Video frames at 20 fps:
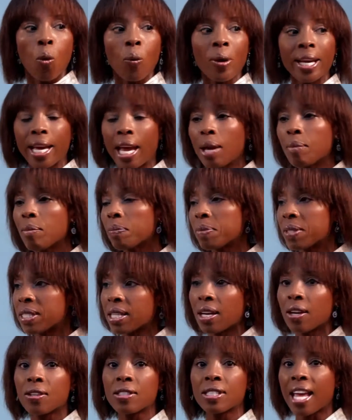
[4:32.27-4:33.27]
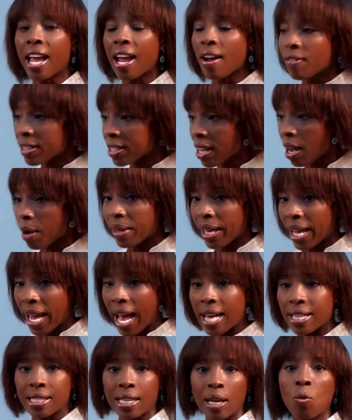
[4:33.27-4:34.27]
We came upstairs every time they
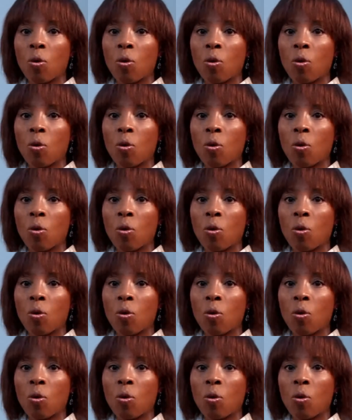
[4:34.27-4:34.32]
asked.